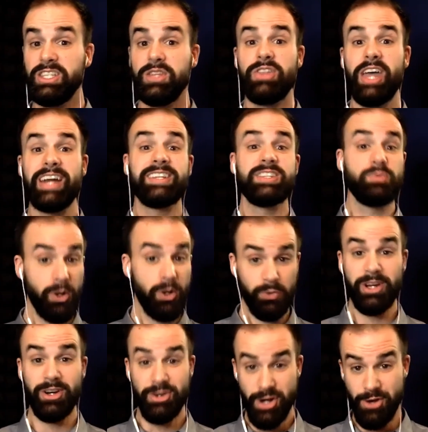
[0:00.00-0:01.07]
That is what
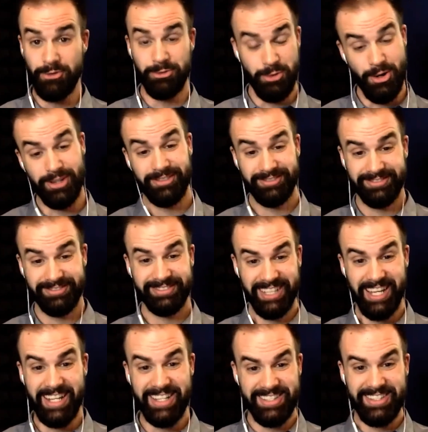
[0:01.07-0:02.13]
we are known for.
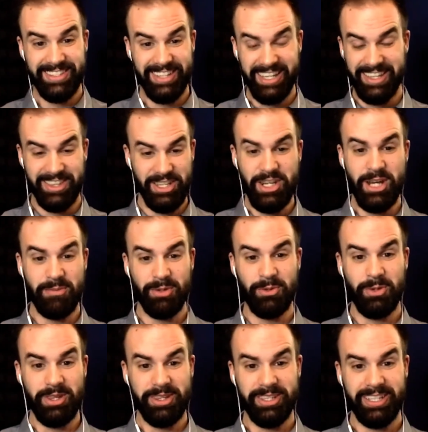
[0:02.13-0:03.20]
That's like the number
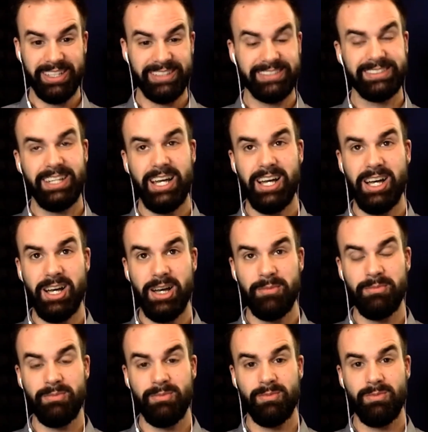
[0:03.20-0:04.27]
one thing.
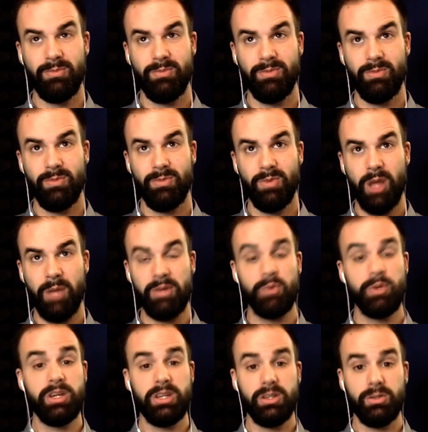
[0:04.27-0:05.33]
I mean,
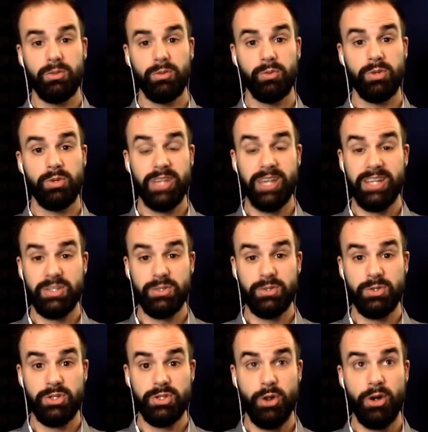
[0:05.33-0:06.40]
we're the guys who
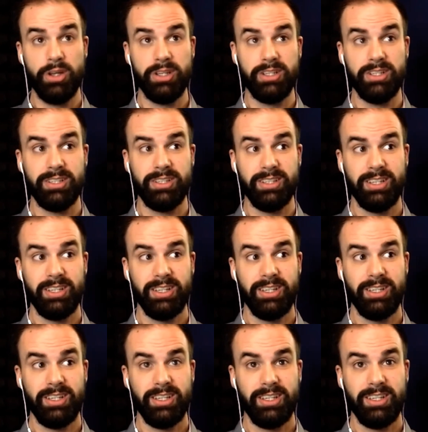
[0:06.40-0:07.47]
started
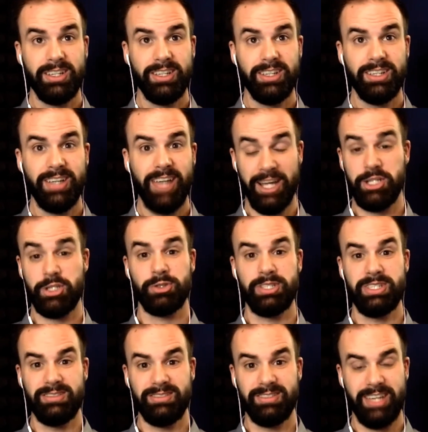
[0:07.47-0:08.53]

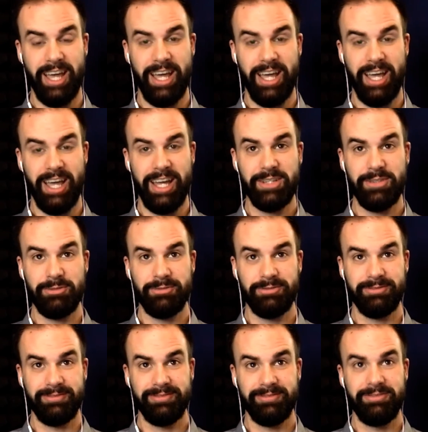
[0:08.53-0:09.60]
actually kind of
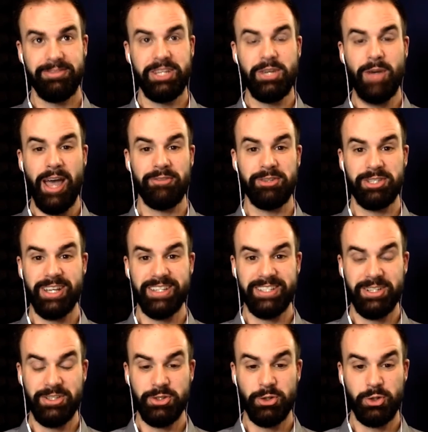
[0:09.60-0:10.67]
video
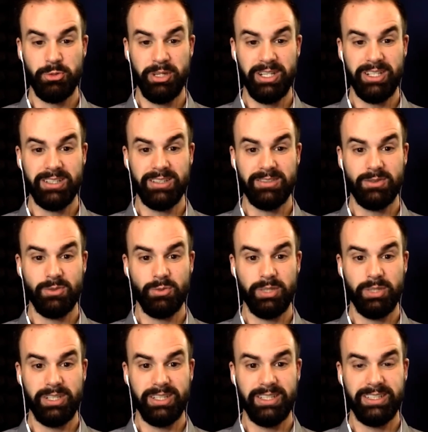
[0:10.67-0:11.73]
advertising on social media.
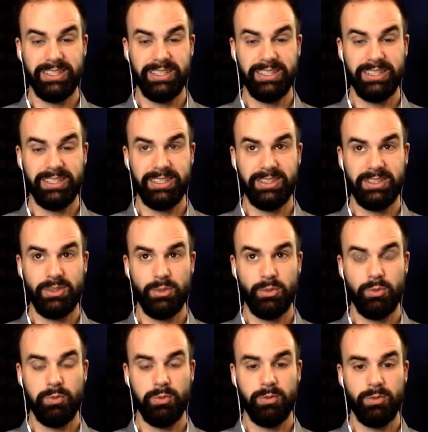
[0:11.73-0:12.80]
We
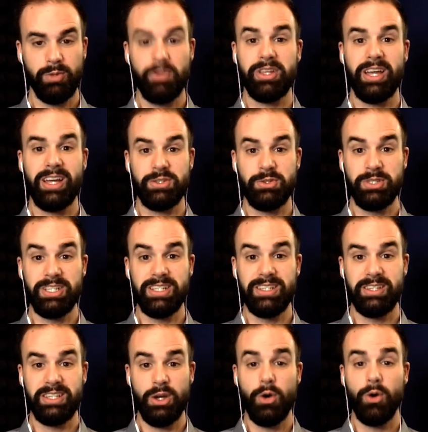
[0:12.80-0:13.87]
were the guys who did
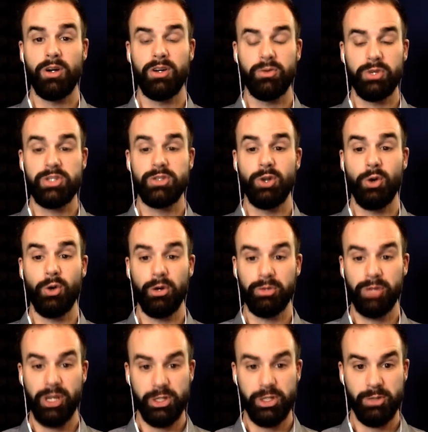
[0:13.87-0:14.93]
the original Aura
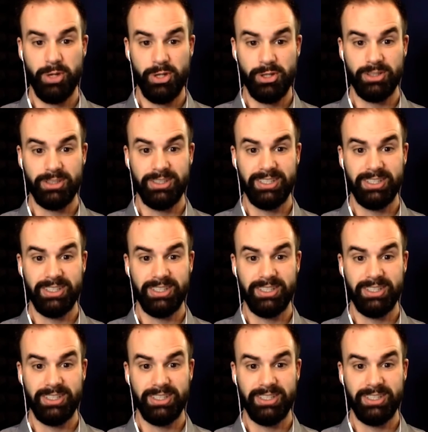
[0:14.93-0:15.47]
Brush commercial